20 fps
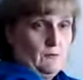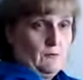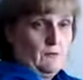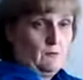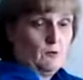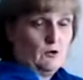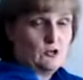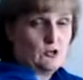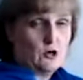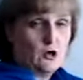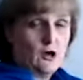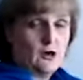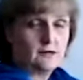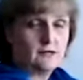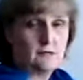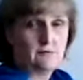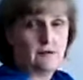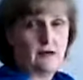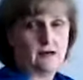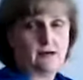And we talked
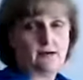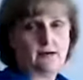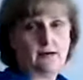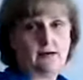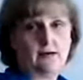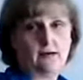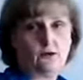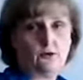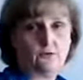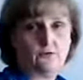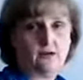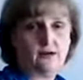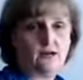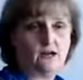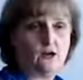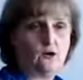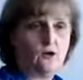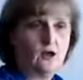about it in another video.